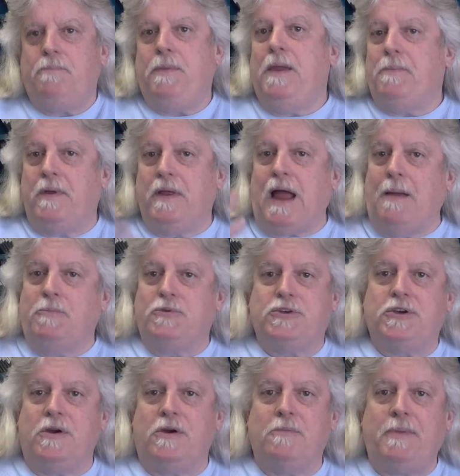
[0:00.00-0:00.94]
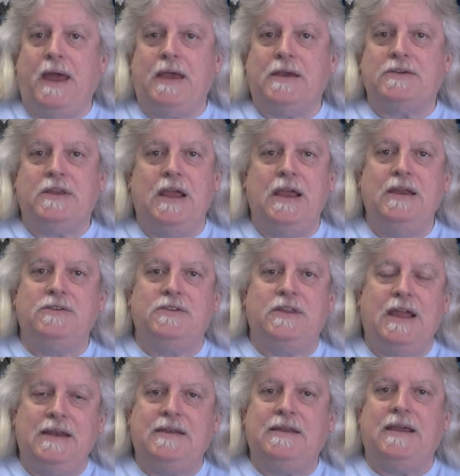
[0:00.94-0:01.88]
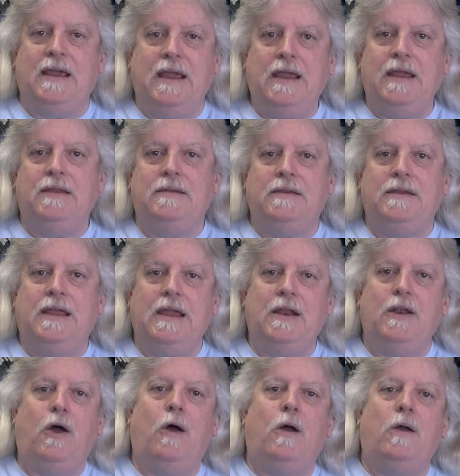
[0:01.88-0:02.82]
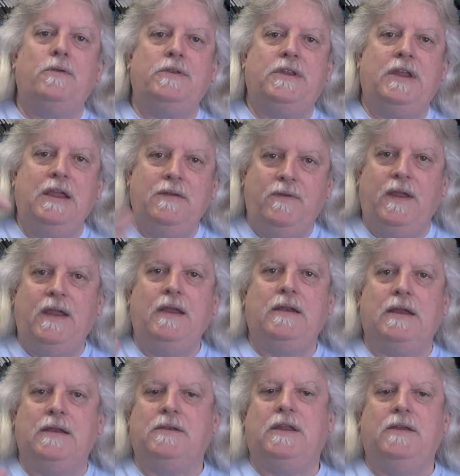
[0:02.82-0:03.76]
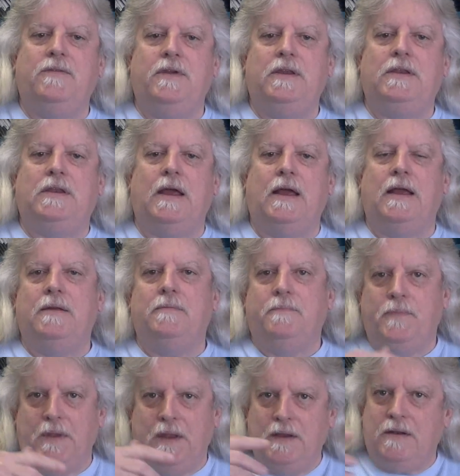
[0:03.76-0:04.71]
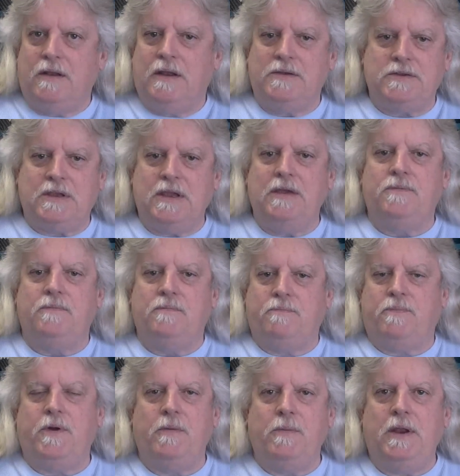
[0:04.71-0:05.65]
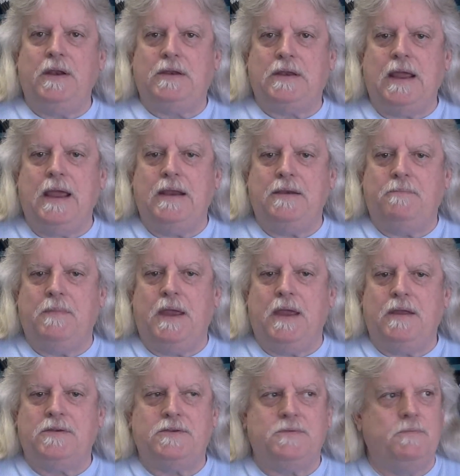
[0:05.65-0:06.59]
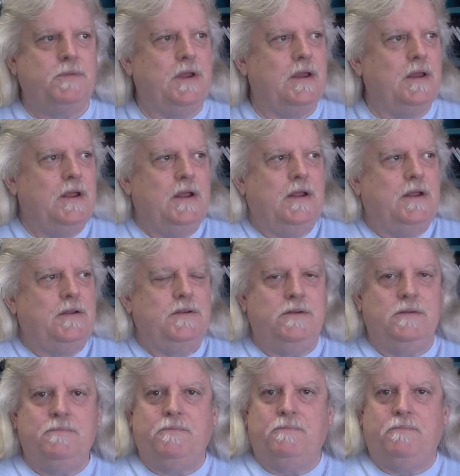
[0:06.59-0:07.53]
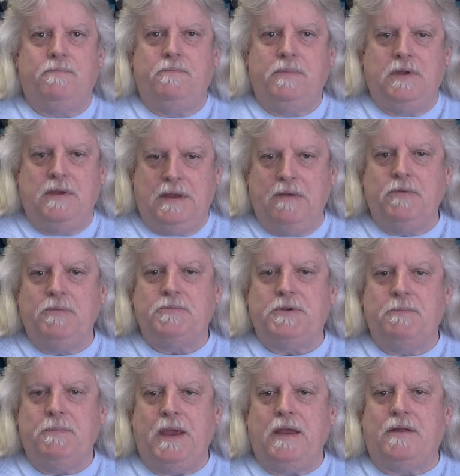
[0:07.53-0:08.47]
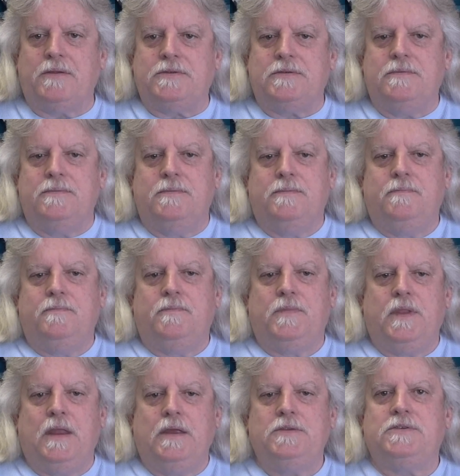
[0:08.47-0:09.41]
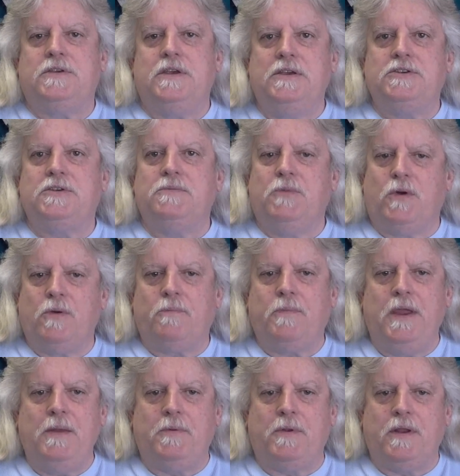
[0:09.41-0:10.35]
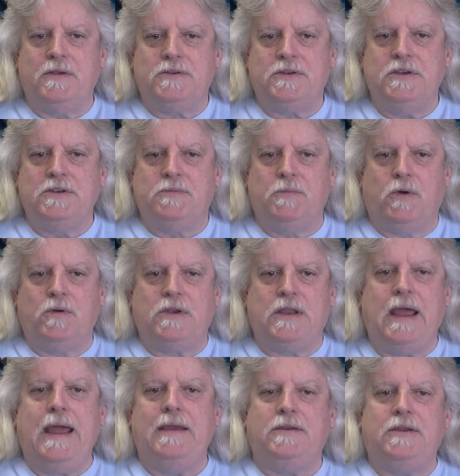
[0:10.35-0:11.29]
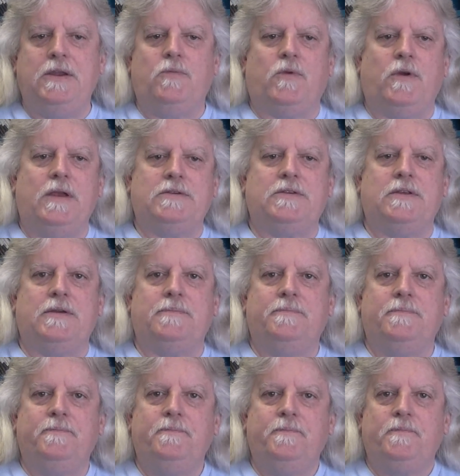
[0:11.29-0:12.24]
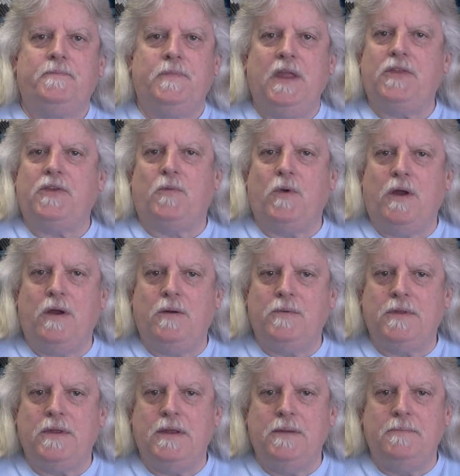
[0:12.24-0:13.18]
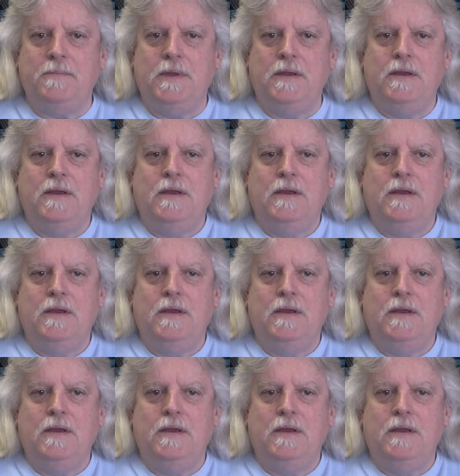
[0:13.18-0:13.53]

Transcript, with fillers: people, I'm sure, backstage that can't get on TV and get TV time. Let's put them in a tag match. Give them some belts. Let's see some more people. Let's see some more tag team wrestling. Nothing wrong with them.